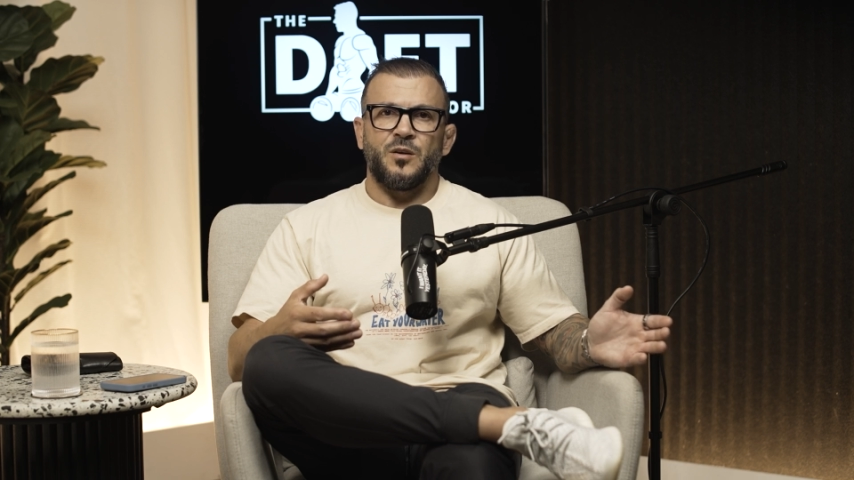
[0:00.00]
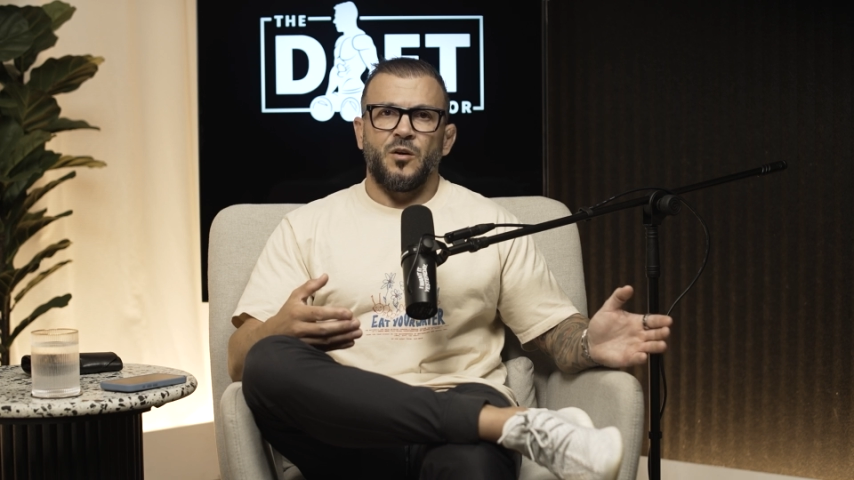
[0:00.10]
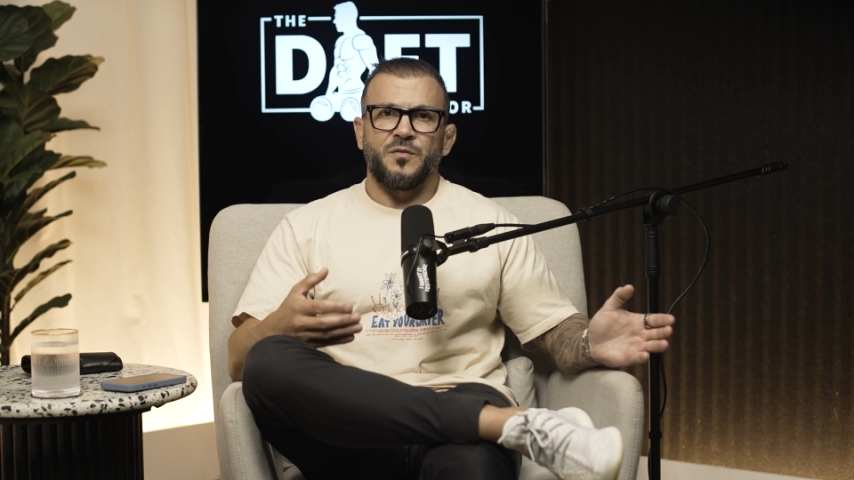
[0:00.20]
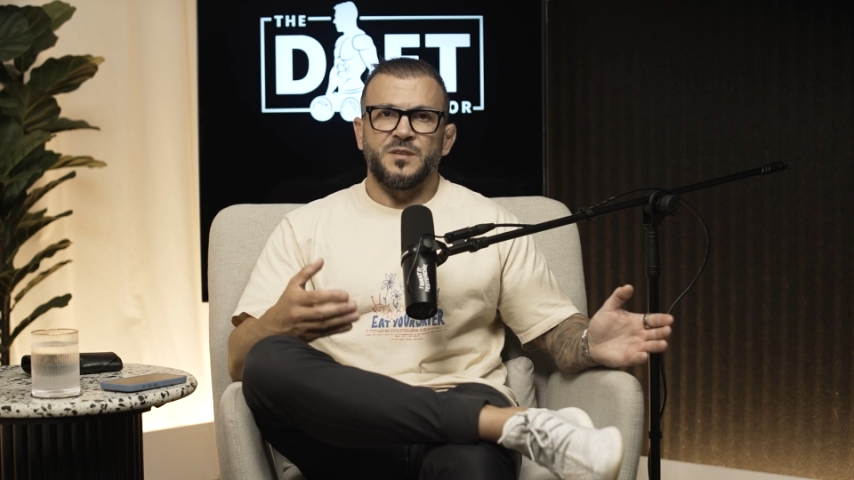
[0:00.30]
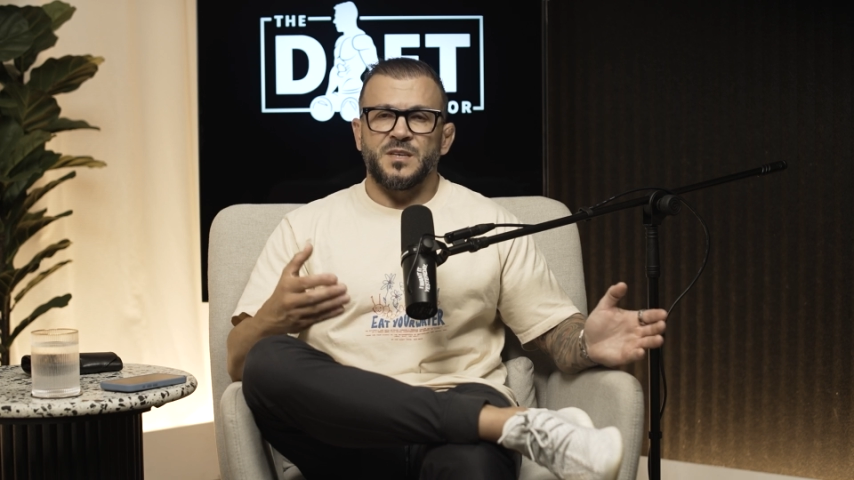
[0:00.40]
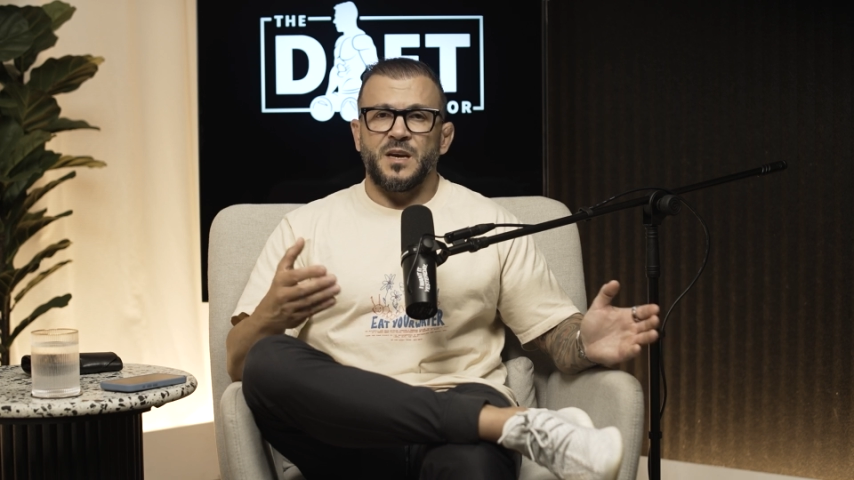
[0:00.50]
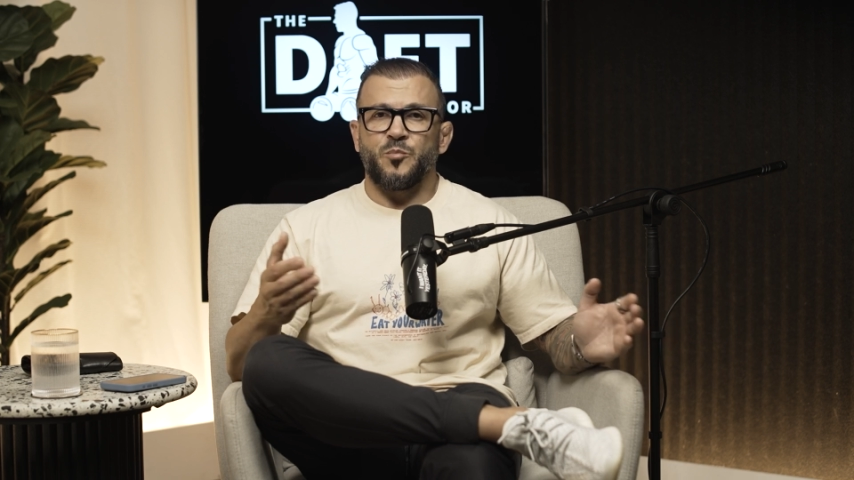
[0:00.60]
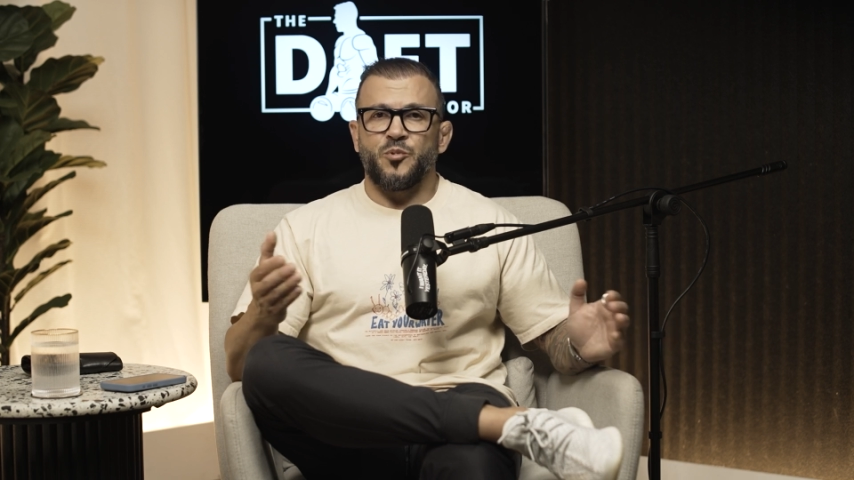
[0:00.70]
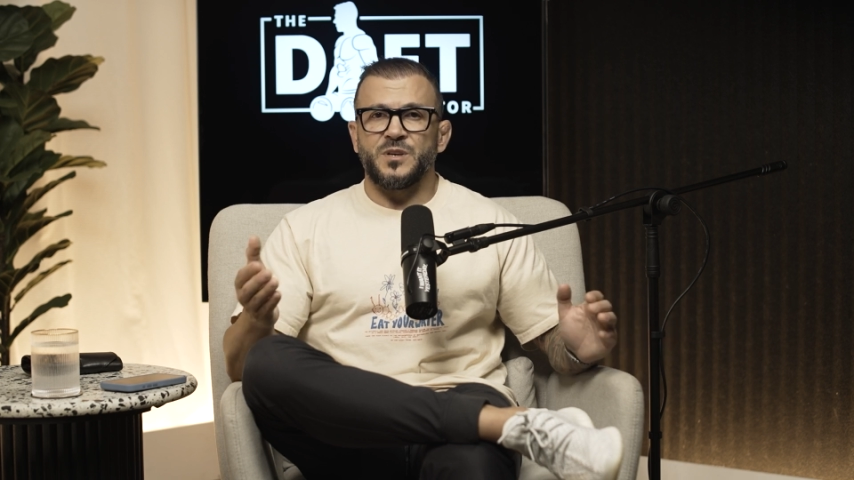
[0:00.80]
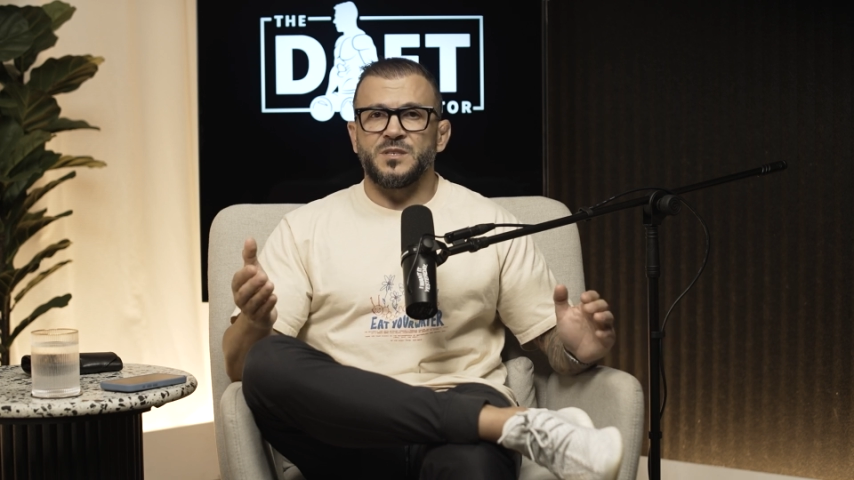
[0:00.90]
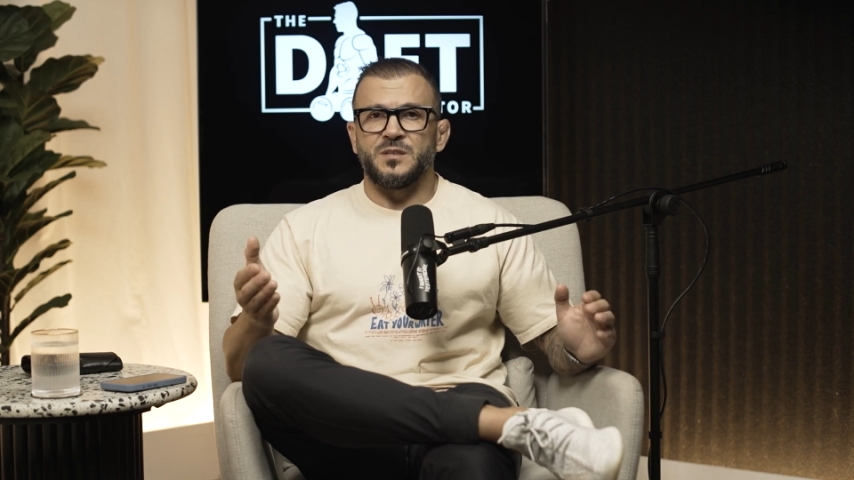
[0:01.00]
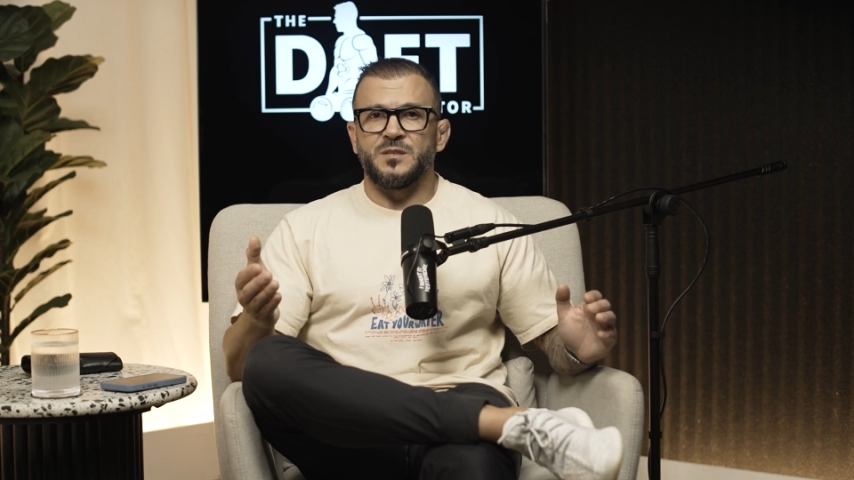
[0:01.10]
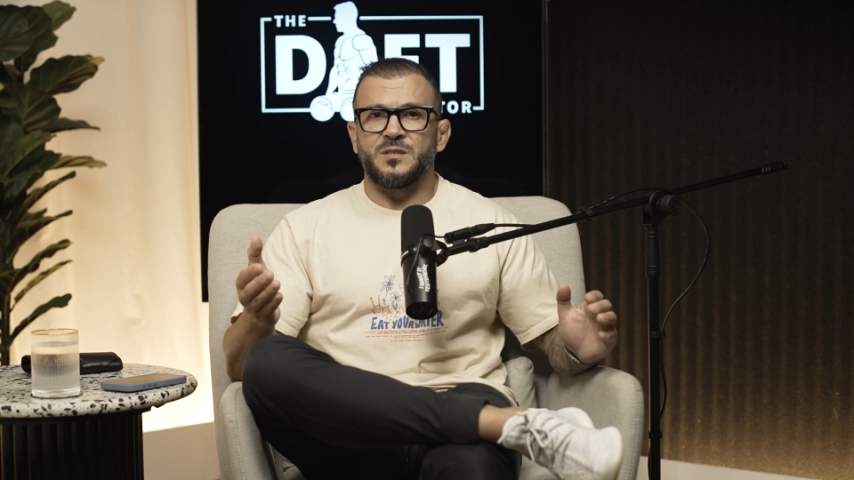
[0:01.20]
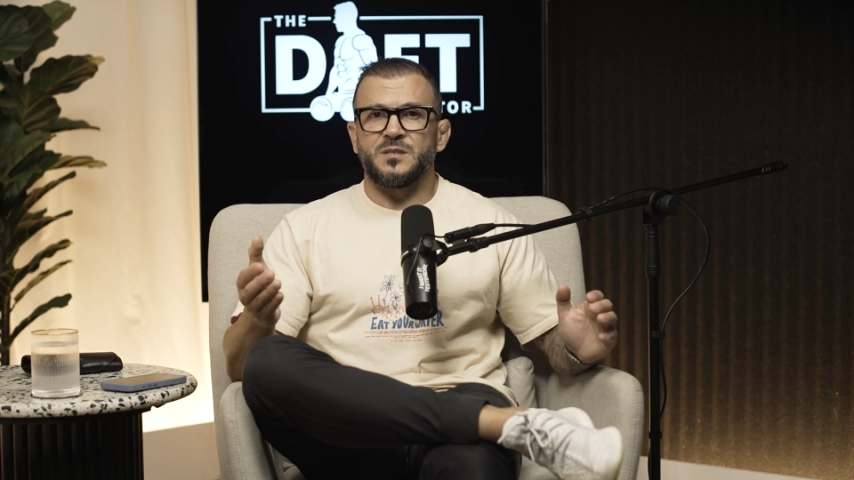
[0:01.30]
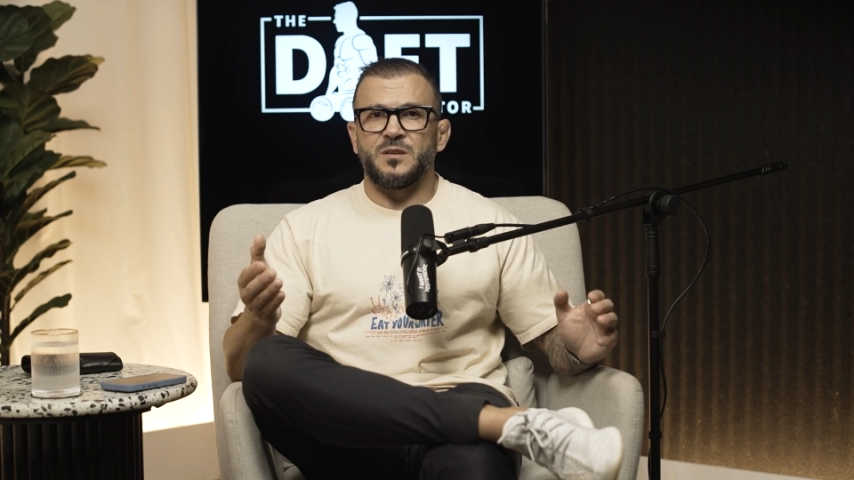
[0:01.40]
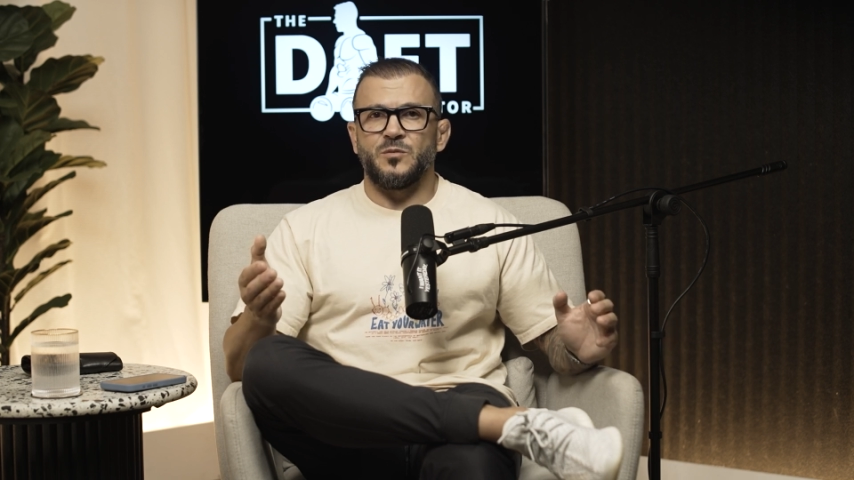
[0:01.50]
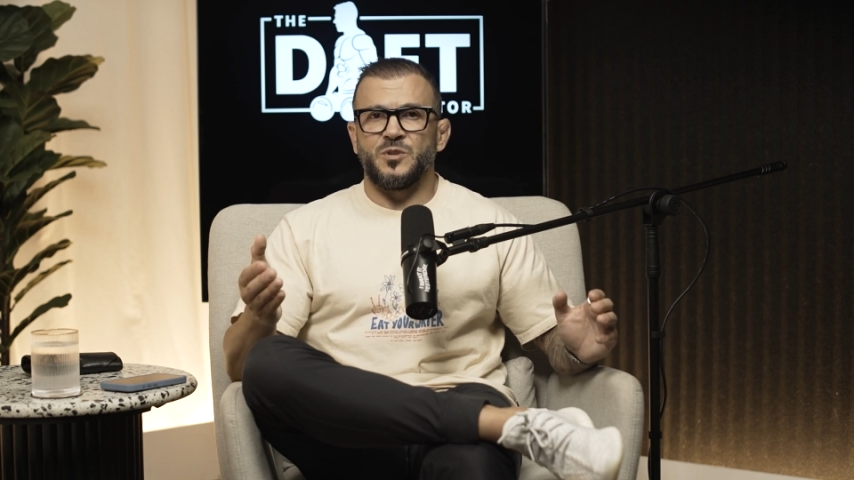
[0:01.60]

often take precedence,